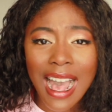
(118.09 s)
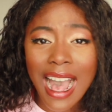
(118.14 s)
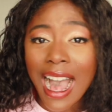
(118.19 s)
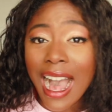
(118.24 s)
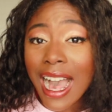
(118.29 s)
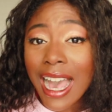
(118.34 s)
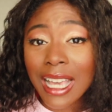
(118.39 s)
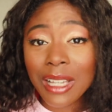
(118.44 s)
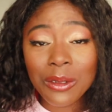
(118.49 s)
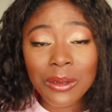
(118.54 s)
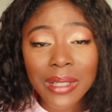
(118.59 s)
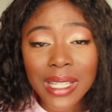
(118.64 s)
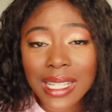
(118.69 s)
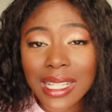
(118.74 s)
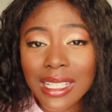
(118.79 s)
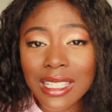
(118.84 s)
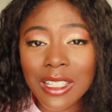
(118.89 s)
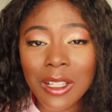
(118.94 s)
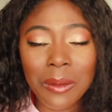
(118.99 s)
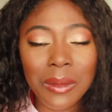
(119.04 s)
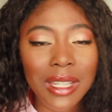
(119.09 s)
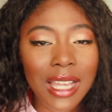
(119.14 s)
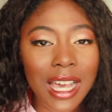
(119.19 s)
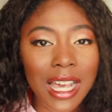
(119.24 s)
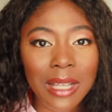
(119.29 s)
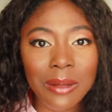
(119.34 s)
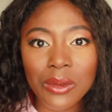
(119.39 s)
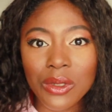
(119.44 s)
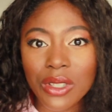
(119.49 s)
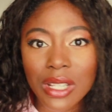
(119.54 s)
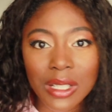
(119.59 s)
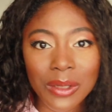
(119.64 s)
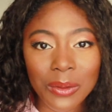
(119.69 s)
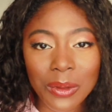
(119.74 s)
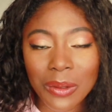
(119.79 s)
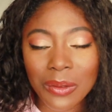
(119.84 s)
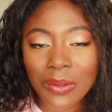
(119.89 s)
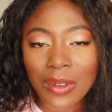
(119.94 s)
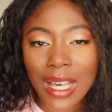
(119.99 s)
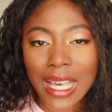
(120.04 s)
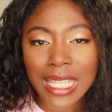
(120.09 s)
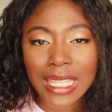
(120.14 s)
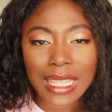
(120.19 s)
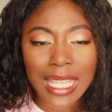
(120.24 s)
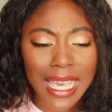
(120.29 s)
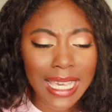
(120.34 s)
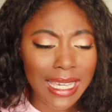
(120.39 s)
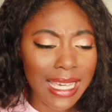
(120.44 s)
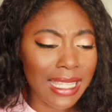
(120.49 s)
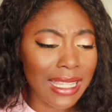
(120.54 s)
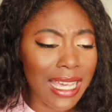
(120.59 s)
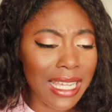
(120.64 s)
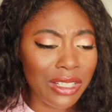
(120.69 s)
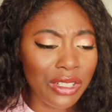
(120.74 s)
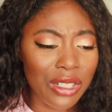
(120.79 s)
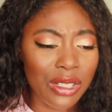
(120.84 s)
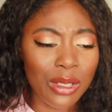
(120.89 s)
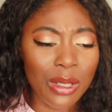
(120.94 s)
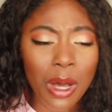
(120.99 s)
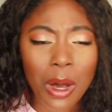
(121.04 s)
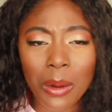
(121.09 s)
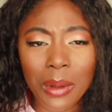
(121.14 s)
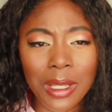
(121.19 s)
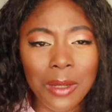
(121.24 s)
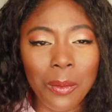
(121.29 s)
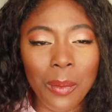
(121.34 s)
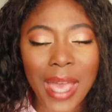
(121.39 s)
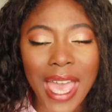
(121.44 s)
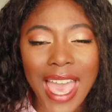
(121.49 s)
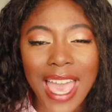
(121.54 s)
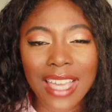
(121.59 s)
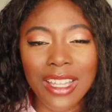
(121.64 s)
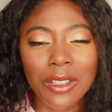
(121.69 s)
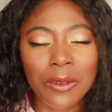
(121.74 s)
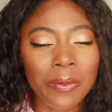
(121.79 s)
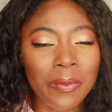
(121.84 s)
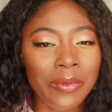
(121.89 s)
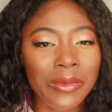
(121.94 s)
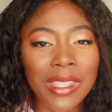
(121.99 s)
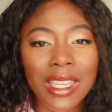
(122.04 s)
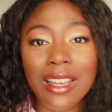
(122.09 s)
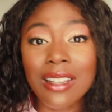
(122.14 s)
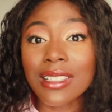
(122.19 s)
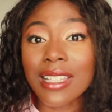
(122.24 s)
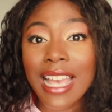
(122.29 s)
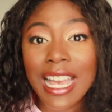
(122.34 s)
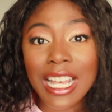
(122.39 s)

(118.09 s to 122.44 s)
I read it sometimes just for fun like I like just going back. I was